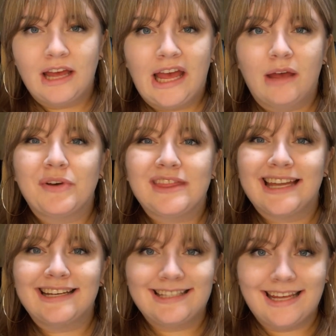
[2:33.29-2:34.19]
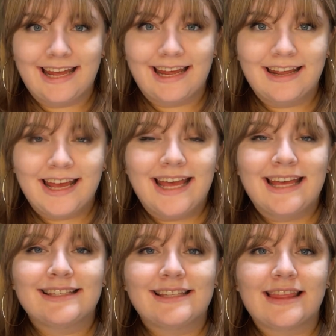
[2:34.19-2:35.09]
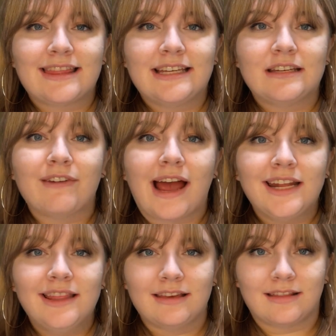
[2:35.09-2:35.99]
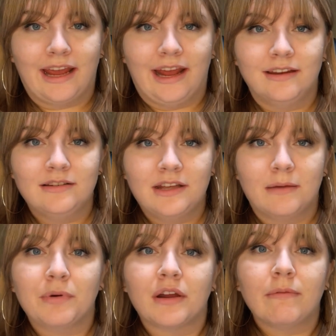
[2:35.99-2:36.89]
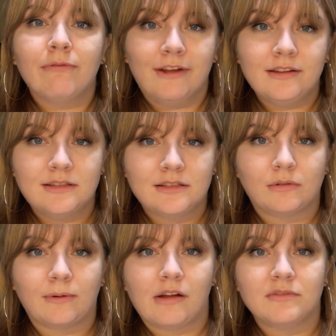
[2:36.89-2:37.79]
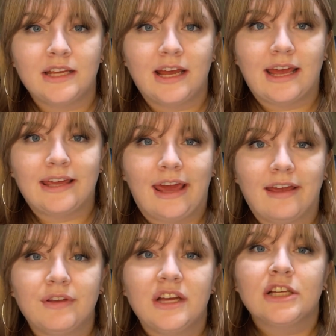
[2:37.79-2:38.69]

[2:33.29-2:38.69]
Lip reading: And what they did is that they divided the land and put up fences around it and gave